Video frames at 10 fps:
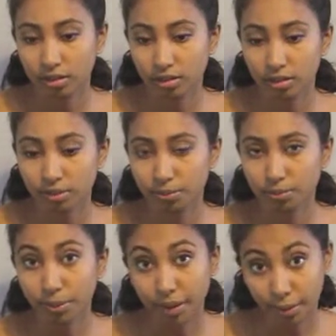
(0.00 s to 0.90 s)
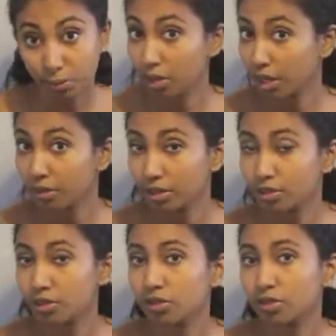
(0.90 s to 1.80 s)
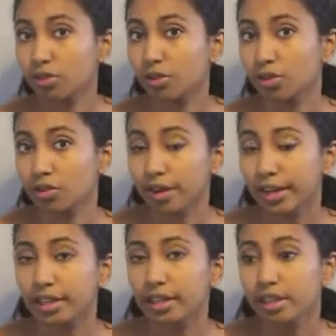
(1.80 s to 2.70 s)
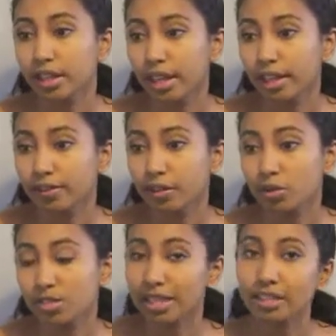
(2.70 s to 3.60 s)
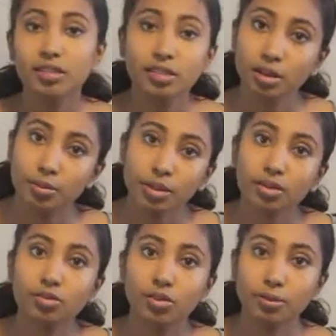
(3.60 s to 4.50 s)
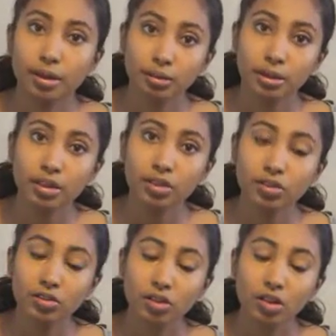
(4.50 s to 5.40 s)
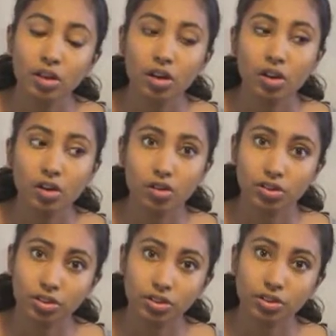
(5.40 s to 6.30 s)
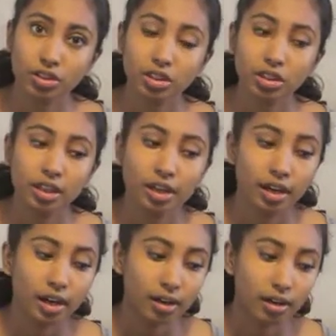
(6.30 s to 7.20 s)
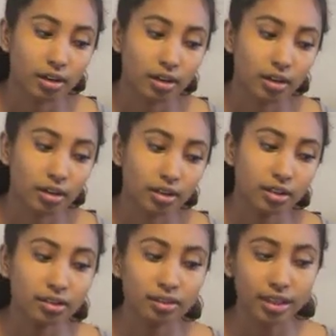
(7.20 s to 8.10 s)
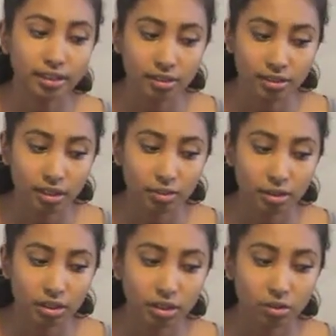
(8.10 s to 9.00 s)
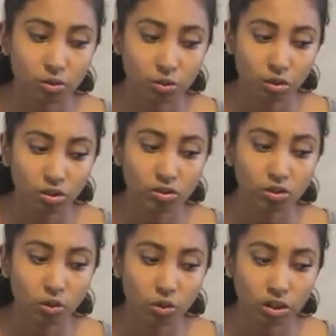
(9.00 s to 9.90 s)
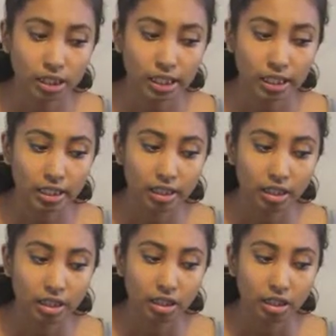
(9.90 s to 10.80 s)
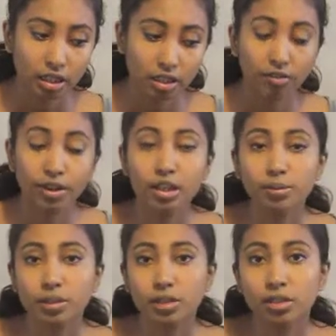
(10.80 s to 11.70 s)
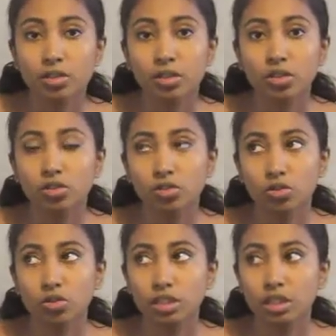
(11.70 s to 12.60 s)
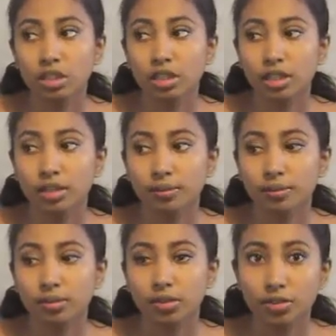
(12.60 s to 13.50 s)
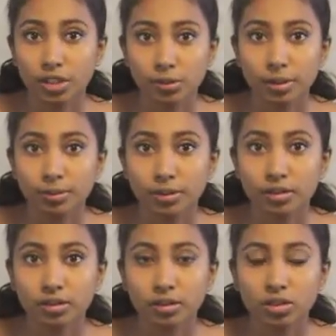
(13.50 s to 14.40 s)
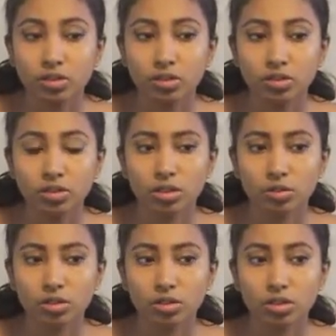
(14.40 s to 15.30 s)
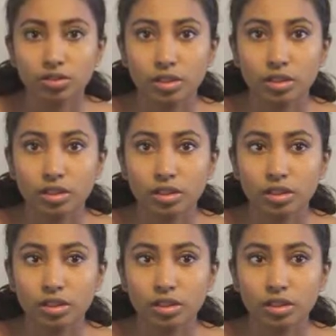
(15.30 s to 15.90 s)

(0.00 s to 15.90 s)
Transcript: the pram or carriage for a ride, and that was entertainment for babies or children. This entertainment was only available to the rich people, so this was sort of a